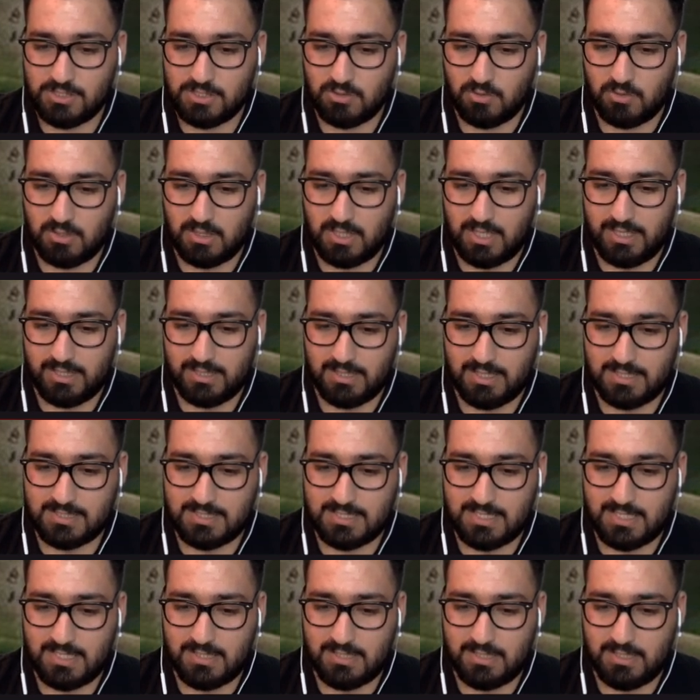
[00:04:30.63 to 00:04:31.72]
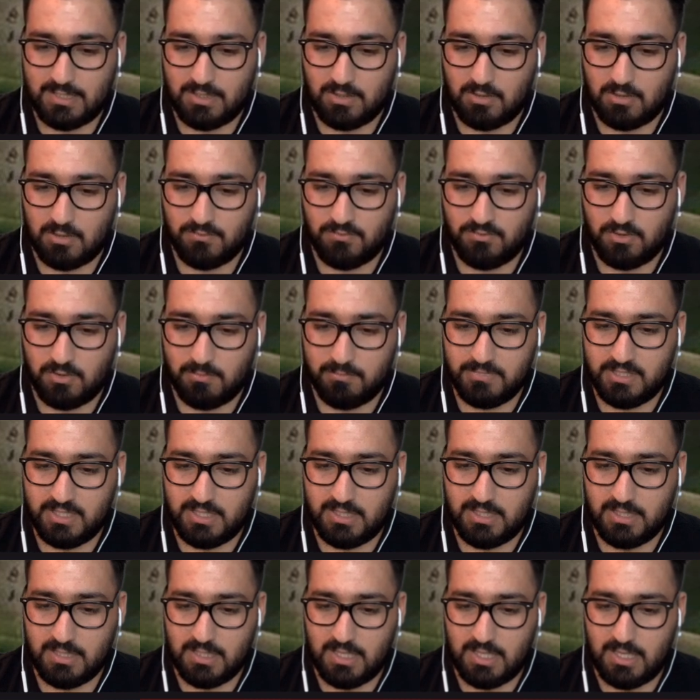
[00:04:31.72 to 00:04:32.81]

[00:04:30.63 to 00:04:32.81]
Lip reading: or like, let's say they are from the